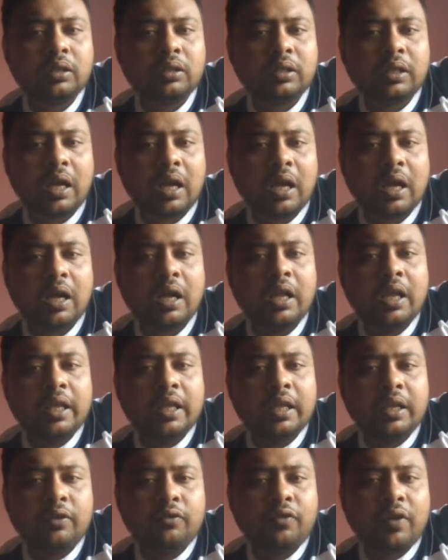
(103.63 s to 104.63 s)
the
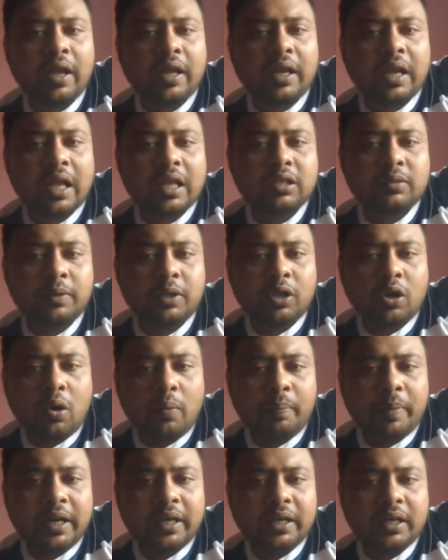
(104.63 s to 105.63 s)
e file has been
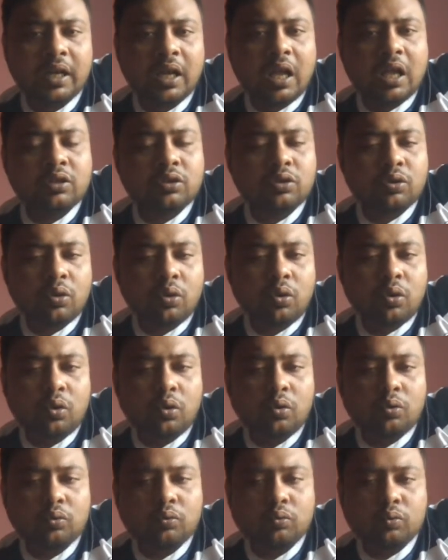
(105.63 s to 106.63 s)
opened,
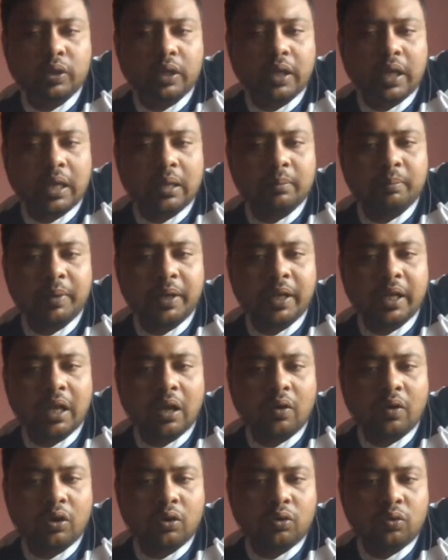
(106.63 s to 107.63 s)
so we can bring
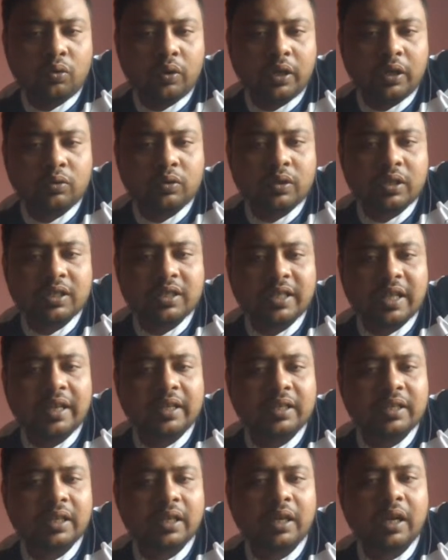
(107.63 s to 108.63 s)
our rook into the
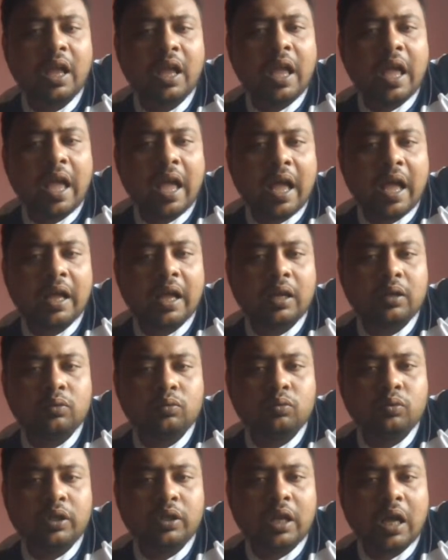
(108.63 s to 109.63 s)
center,
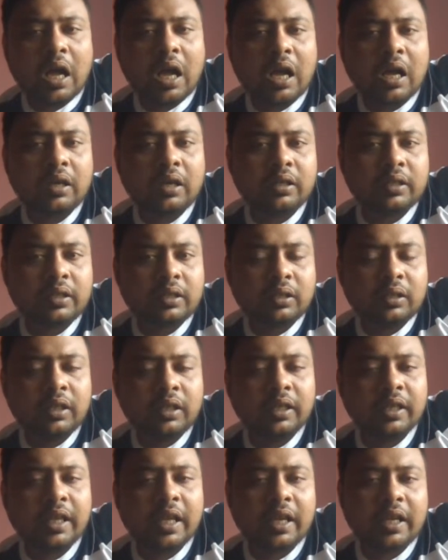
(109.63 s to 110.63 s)
and we are
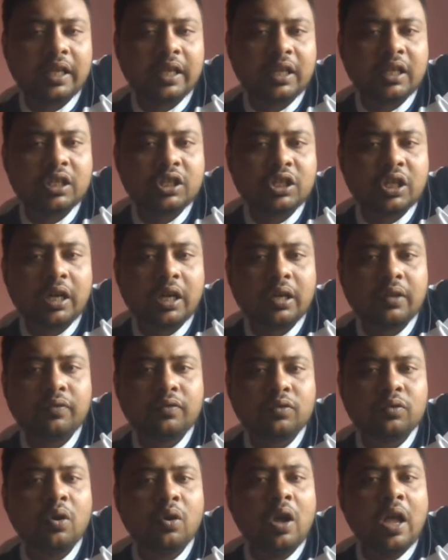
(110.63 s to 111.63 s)
gaining initiative
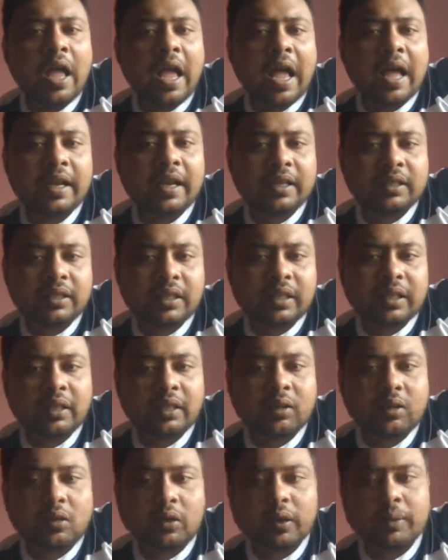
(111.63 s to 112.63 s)
to attack the king.
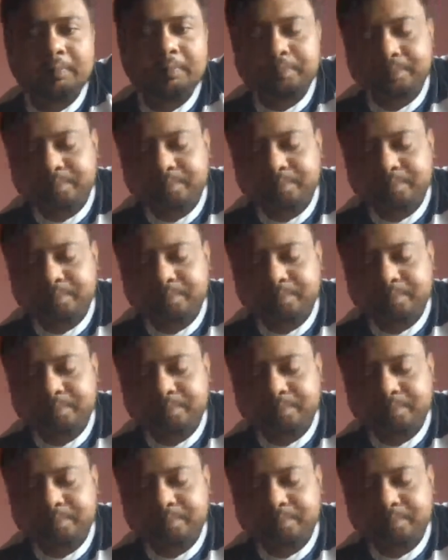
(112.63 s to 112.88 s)
Okay,